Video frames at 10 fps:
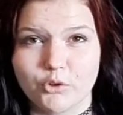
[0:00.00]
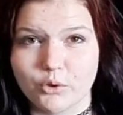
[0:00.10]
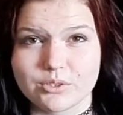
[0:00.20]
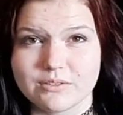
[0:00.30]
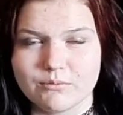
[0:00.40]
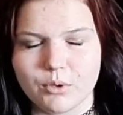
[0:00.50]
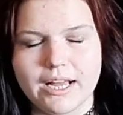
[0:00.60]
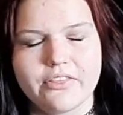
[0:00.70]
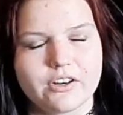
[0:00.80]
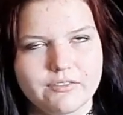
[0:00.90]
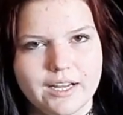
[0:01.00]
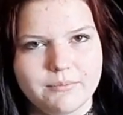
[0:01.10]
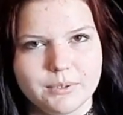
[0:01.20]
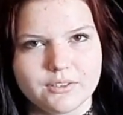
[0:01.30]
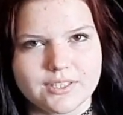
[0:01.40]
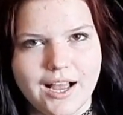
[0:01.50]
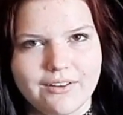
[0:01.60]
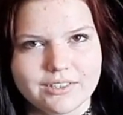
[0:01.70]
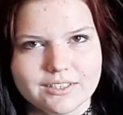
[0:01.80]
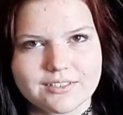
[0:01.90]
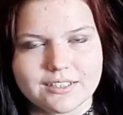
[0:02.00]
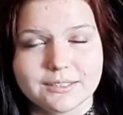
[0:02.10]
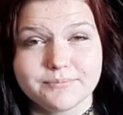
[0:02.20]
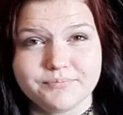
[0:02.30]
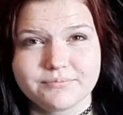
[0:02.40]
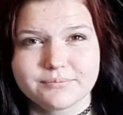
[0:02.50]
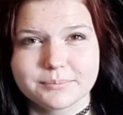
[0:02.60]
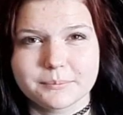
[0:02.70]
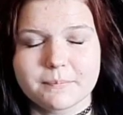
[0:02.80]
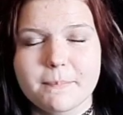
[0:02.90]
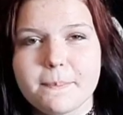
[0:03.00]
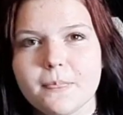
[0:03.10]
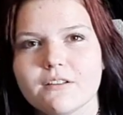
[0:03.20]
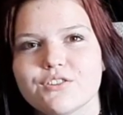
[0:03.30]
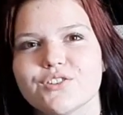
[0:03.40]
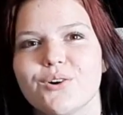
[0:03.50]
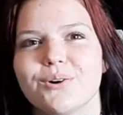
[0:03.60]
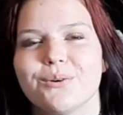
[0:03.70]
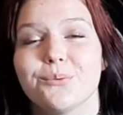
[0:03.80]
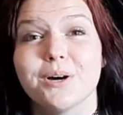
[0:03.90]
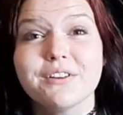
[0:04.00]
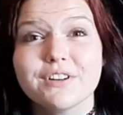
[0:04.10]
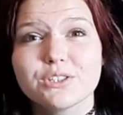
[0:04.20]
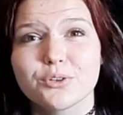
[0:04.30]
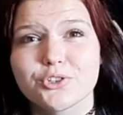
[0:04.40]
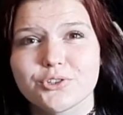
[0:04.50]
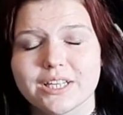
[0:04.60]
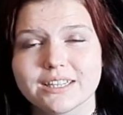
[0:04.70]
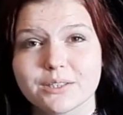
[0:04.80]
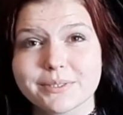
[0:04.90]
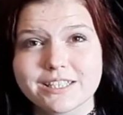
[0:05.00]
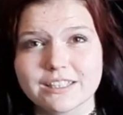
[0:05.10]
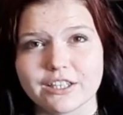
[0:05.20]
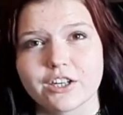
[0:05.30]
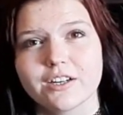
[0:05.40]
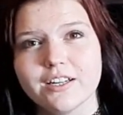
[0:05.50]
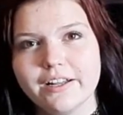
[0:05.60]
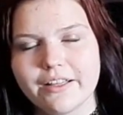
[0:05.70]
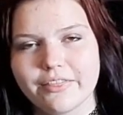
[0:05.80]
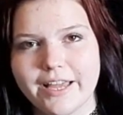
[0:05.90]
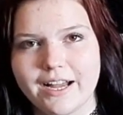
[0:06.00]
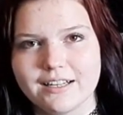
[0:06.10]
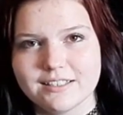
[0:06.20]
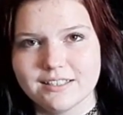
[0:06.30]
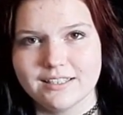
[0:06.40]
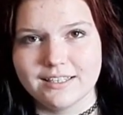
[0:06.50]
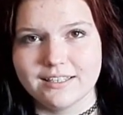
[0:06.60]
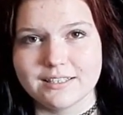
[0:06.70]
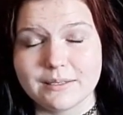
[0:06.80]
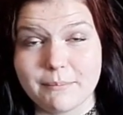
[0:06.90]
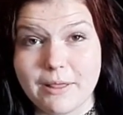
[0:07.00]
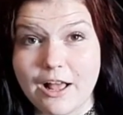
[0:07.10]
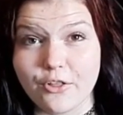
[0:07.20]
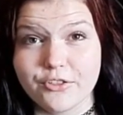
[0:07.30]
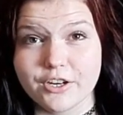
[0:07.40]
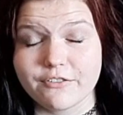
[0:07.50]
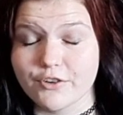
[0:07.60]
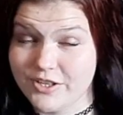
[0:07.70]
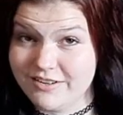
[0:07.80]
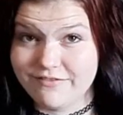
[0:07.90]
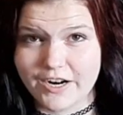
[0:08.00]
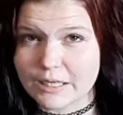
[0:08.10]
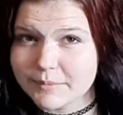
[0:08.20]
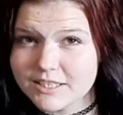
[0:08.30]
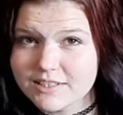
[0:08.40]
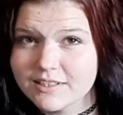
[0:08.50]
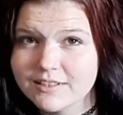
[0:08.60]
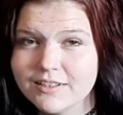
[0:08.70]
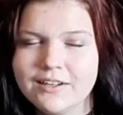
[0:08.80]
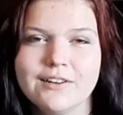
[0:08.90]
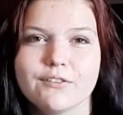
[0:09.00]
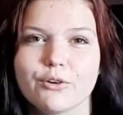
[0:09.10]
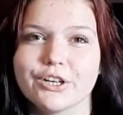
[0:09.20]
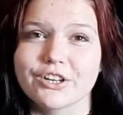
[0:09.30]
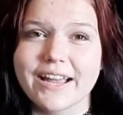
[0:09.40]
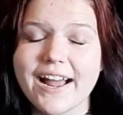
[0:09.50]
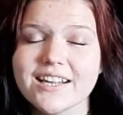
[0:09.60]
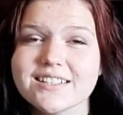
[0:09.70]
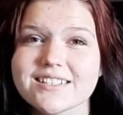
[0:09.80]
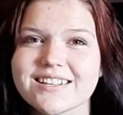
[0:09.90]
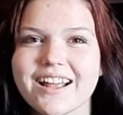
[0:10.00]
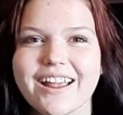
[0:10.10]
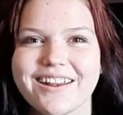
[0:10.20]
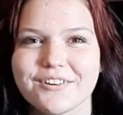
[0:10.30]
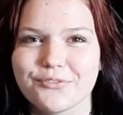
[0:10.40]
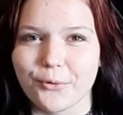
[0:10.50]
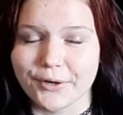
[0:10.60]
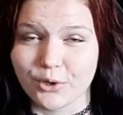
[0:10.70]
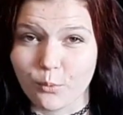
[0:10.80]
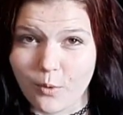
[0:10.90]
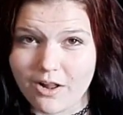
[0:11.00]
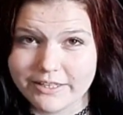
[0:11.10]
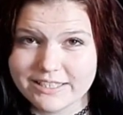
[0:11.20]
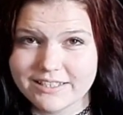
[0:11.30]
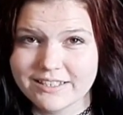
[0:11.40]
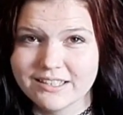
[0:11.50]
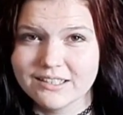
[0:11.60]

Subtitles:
And their vet bills, obviously. So what if I told you that there was a litter that is healthier for the environment, for your cats, and for your wallet?